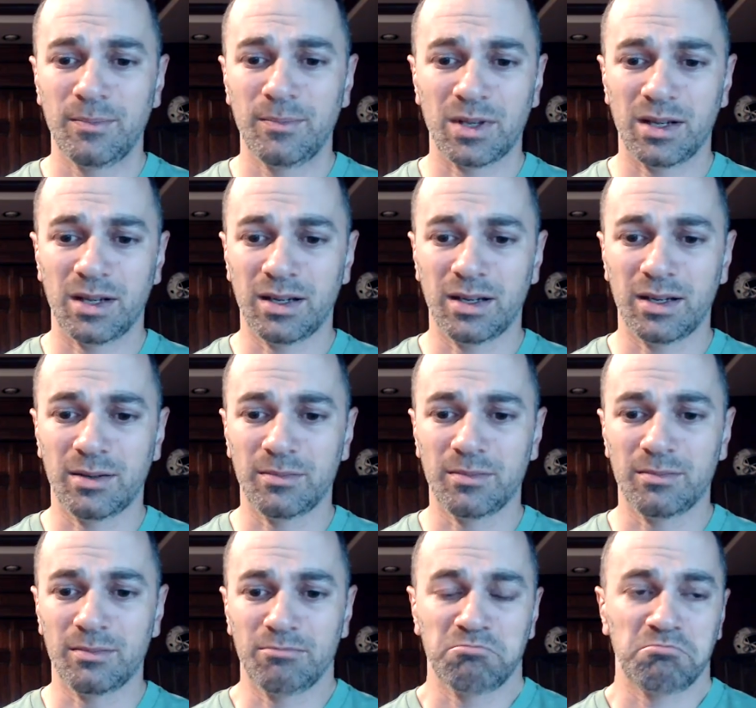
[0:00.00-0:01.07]

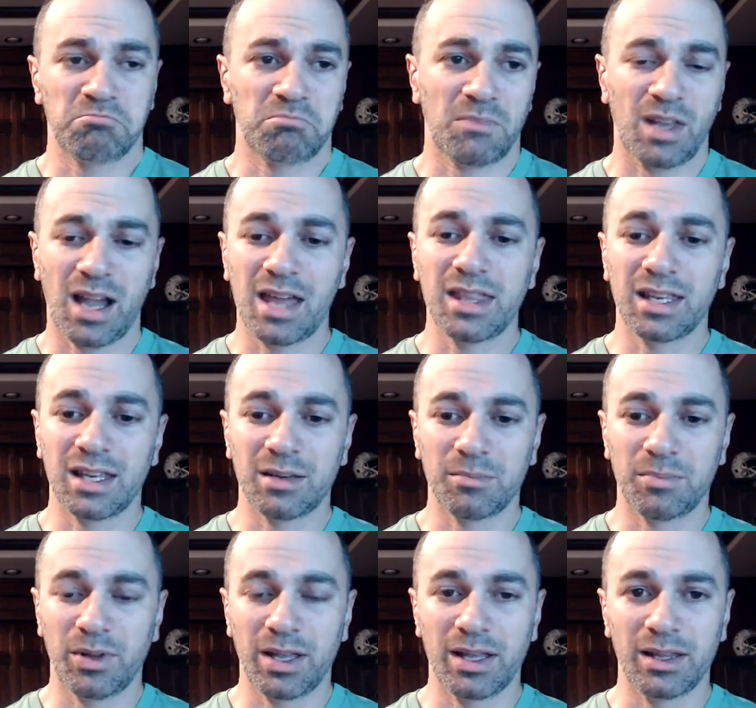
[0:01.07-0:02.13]
I think he
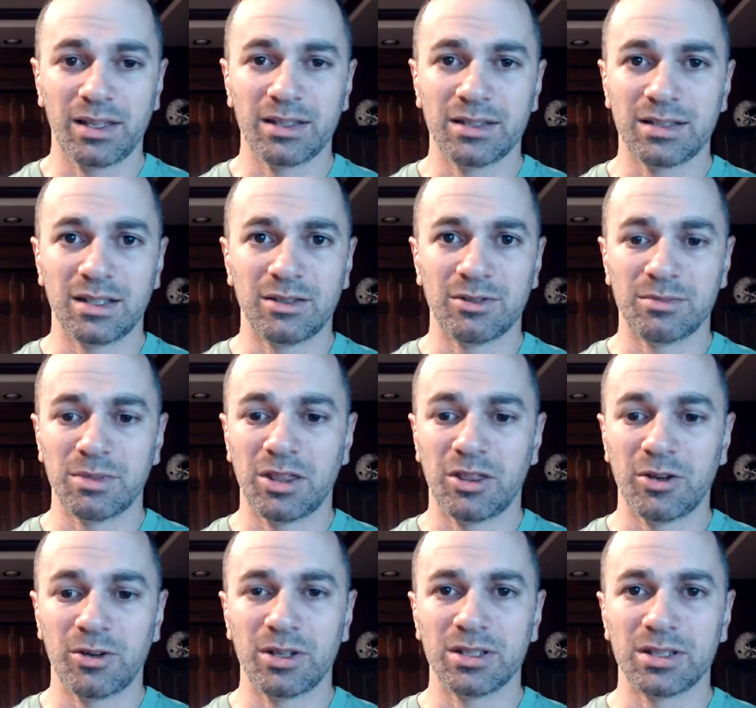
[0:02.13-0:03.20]
can play at least into his
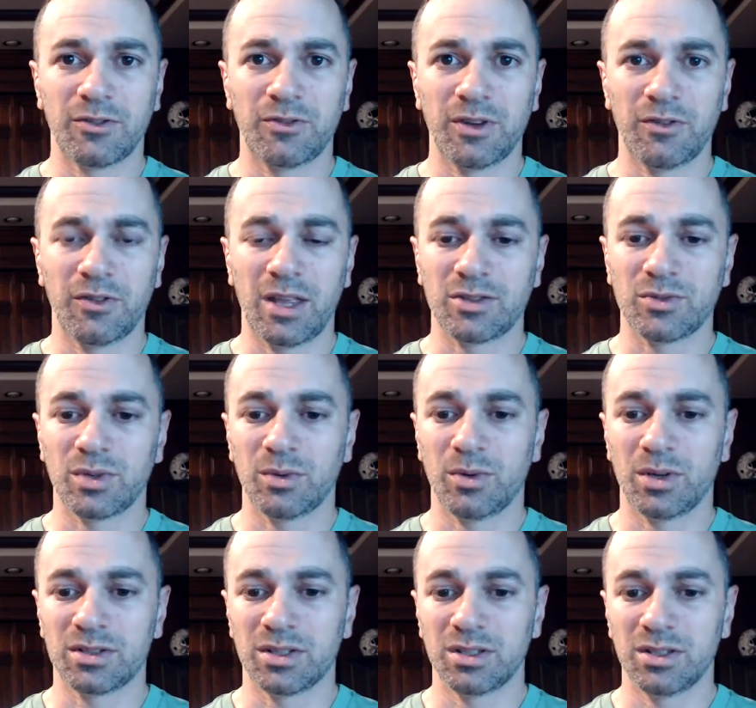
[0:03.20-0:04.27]
mid-30s if that's what he
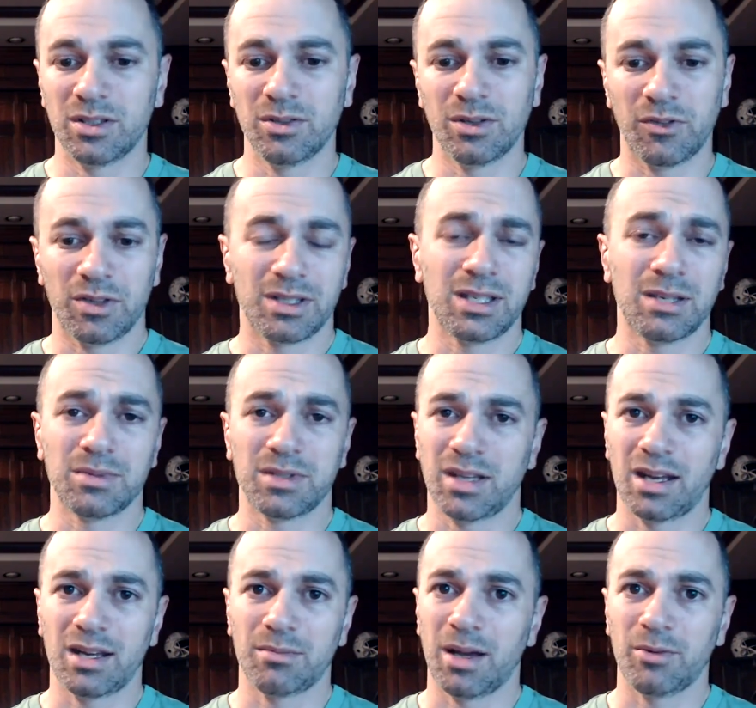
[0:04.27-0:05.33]
wants to do. And if the team
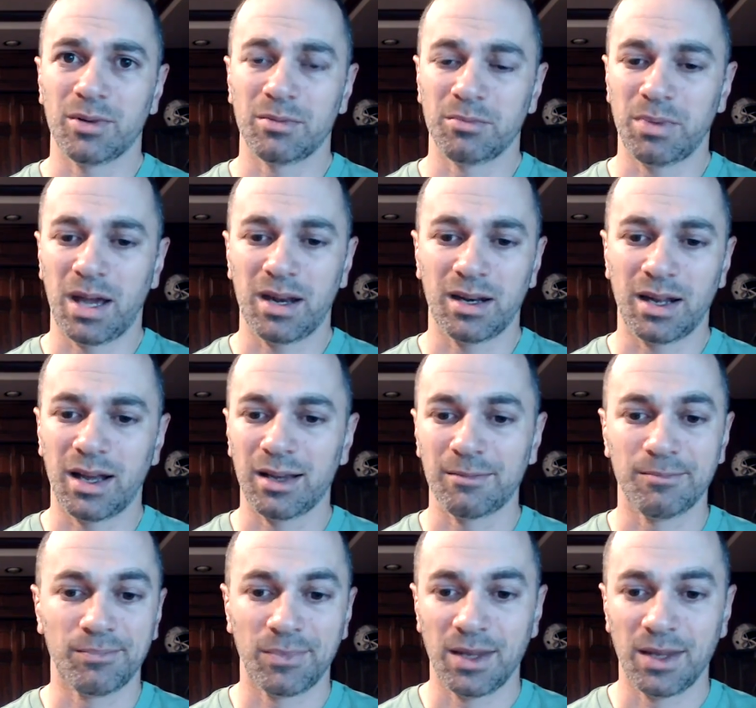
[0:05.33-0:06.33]
signed him, I wouldn't bat an eye.